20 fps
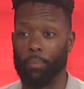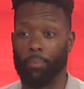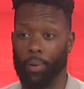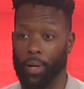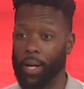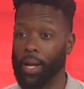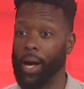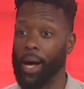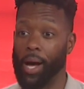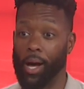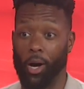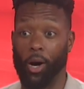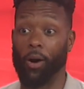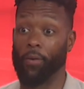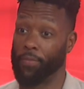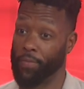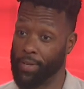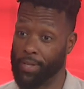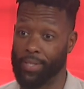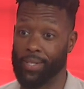Buckeye
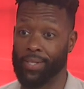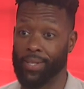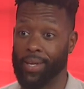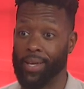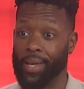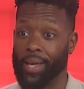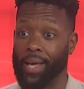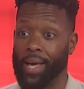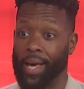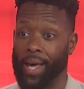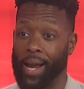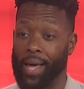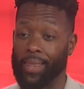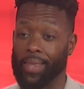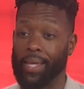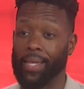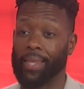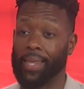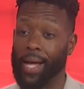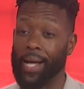offense. And I
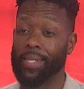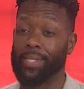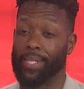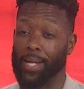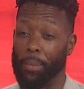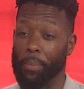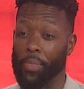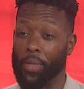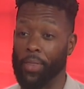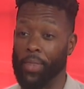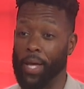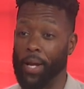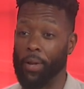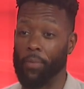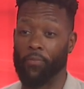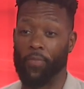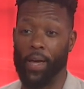think that's something that